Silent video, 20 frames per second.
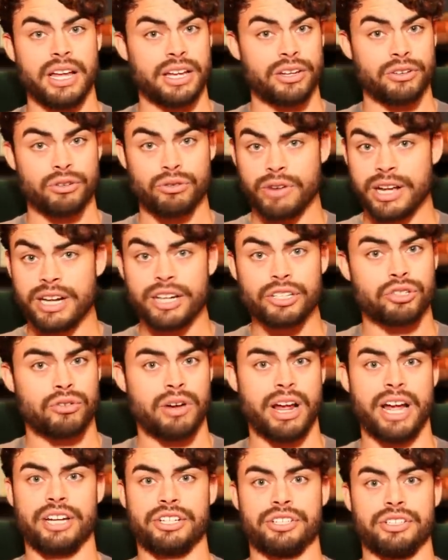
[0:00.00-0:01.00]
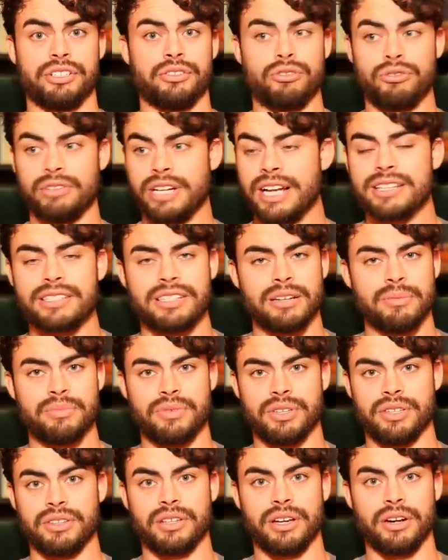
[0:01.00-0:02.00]
and create attraction, create
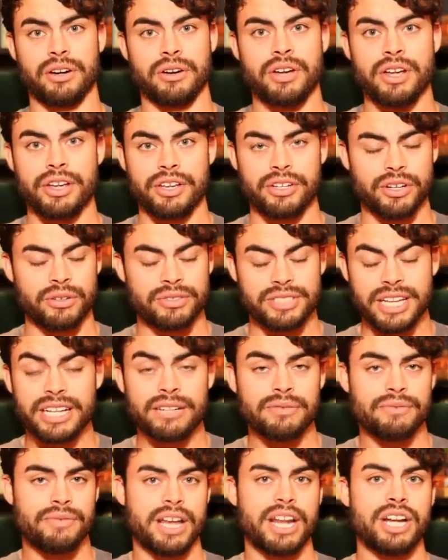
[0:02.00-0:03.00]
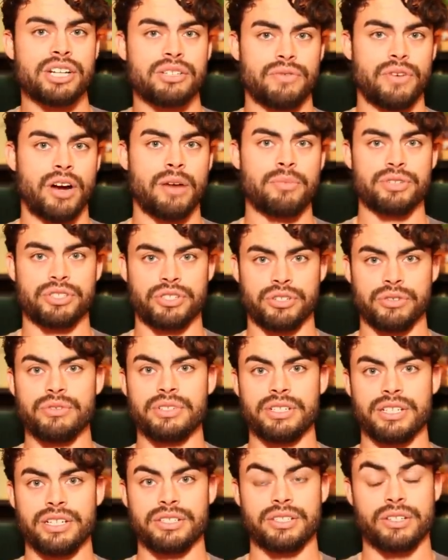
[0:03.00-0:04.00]
something there. You know, take advantage of
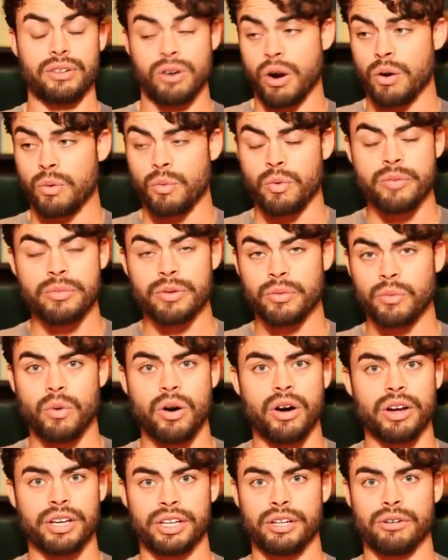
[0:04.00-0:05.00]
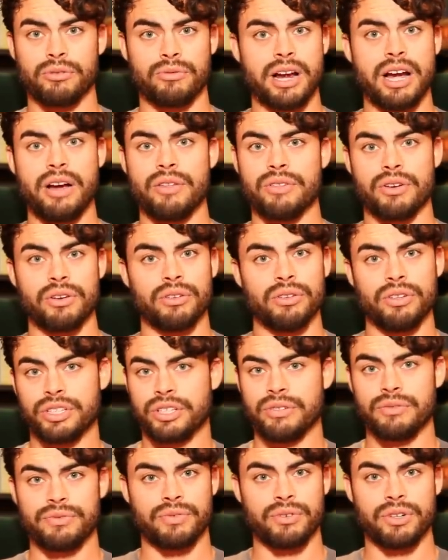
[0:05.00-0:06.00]
opportunities. There are women walking around that are
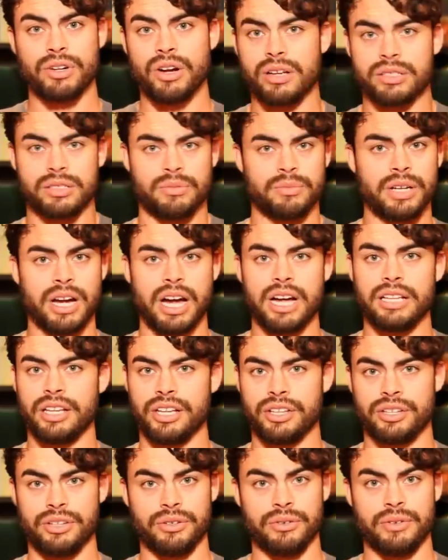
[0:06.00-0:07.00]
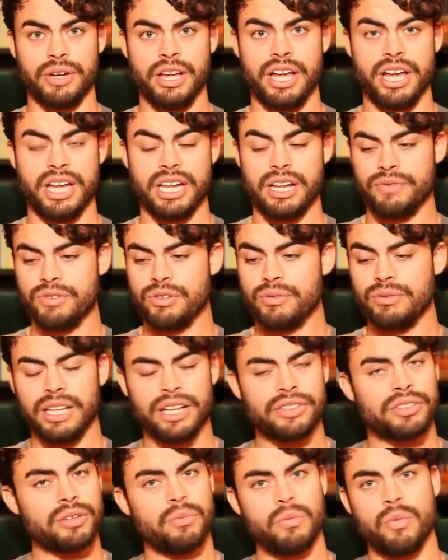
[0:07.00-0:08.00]
looking for an awesome guy like you. And if you
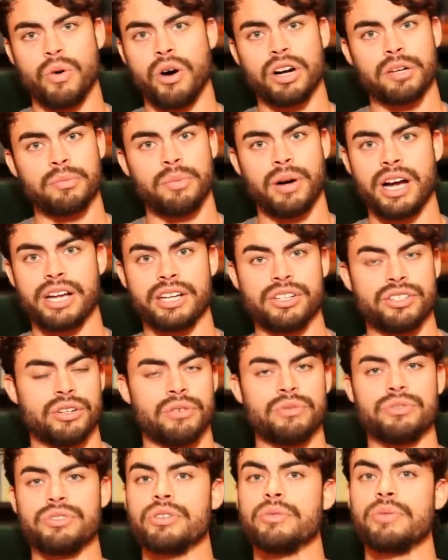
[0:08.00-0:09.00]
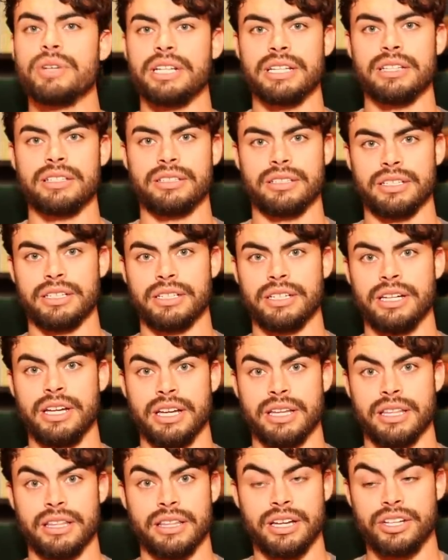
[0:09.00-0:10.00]
let them walk by and don't do anything,
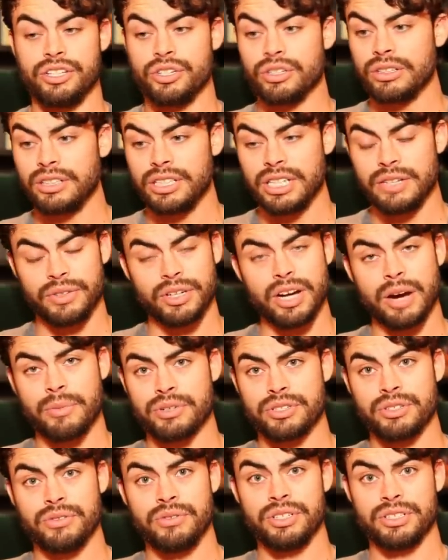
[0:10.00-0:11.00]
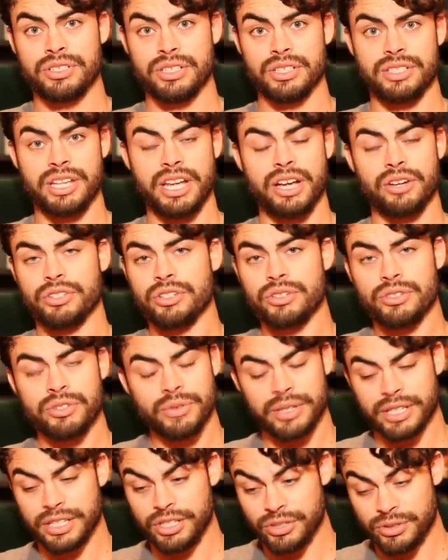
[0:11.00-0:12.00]
then you're leaving opportunities in the tail. You're
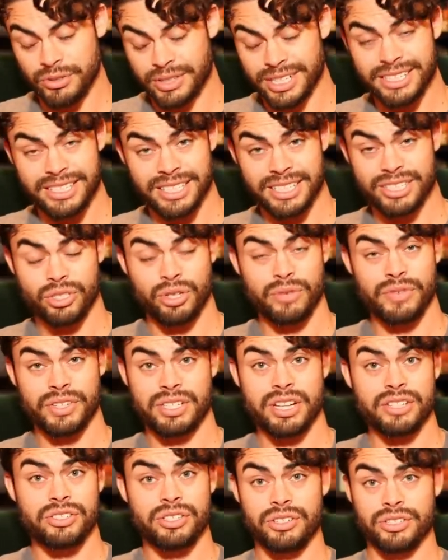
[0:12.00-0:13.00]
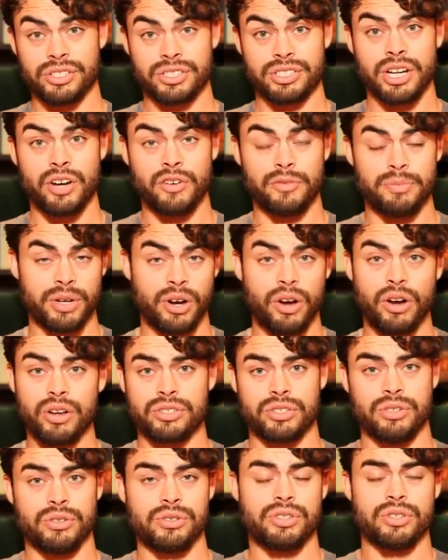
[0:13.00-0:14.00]
doing you're doing a disservice not to yourself, but
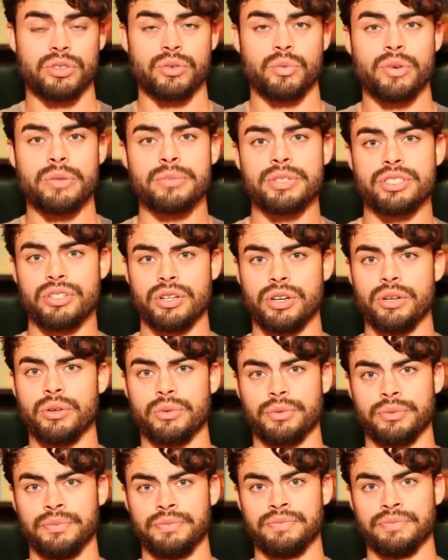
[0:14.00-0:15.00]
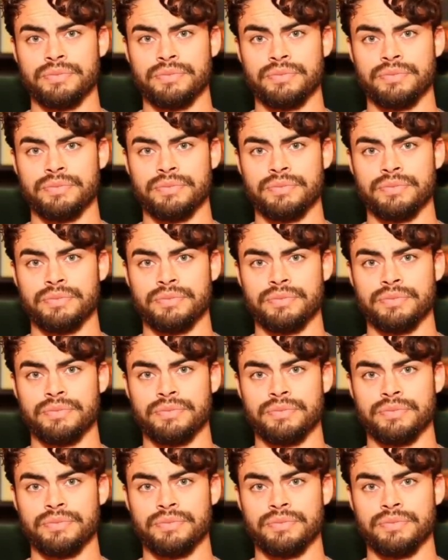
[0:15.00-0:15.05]
also to the women too.